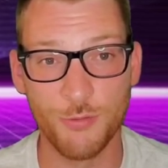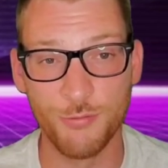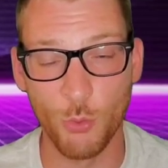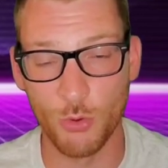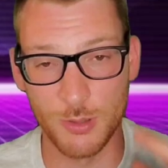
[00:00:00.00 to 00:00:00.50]

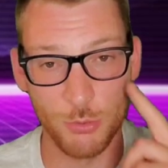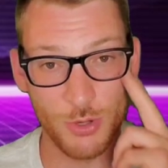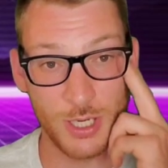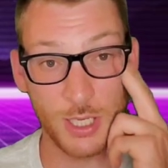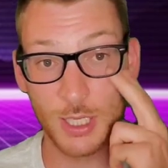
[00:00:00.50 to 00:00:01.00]
foreign
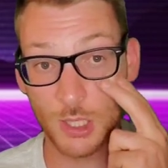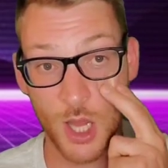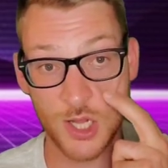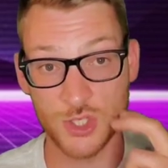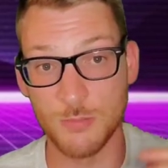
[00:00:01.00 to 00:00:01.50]
debris can get
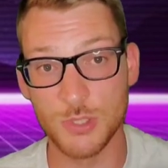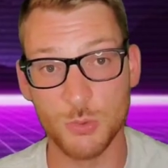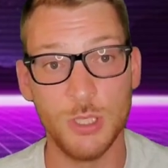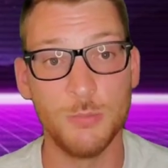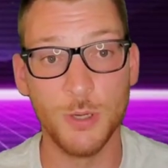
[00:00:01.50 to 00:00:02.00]
lodged in
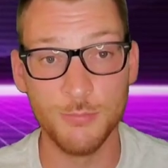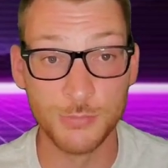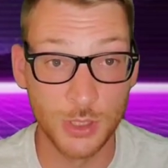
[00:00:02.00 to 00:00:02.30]
between, but